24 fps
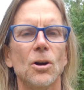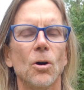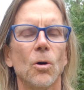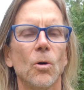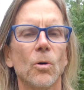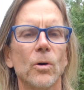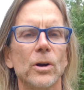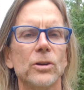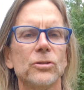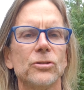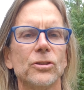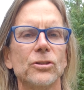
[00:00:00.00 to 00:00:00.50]

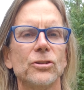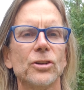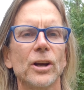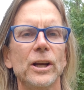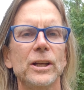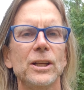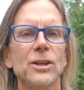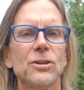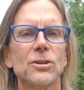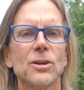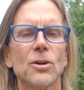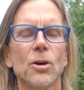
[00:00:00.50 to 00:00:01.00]
Or has the
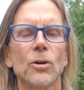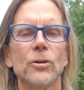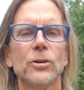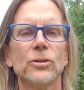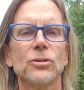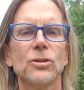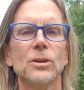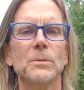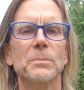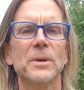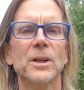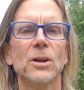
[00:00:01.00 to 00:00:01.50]
Chinese
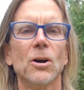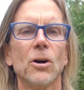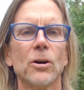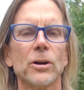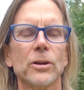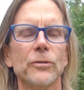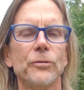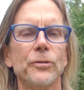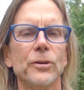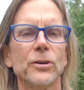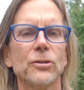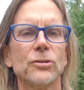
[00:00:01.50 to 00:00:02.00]
currency been
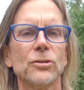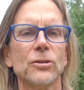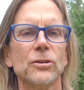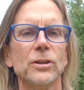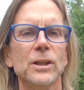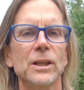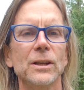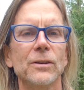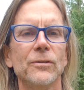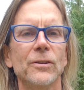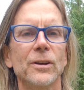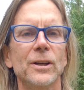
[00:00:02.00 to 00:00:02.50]

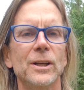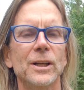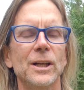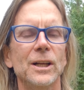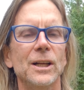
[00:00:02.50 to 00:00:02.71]
artificially